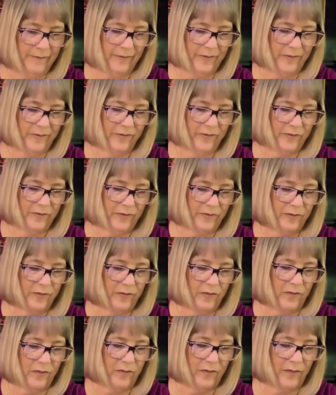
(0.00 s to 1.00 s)

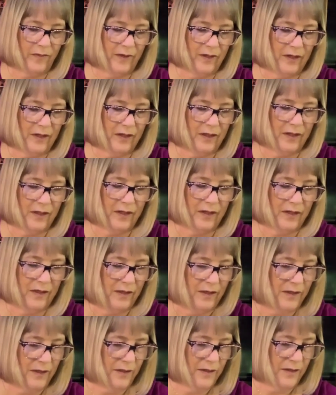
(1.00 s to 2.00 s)

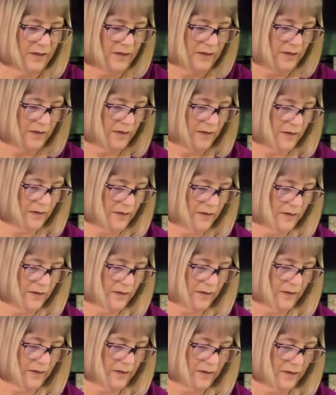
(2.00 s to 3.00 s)

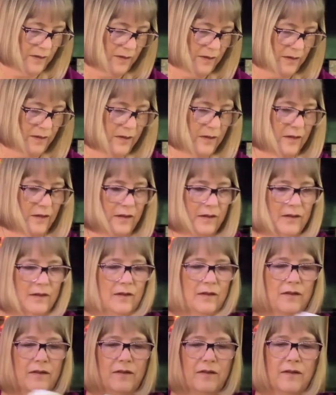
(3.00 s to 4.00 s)

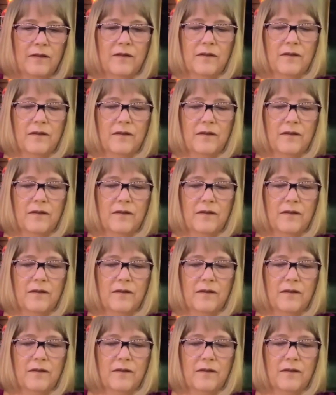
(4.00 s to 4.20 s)
Nobody speaks.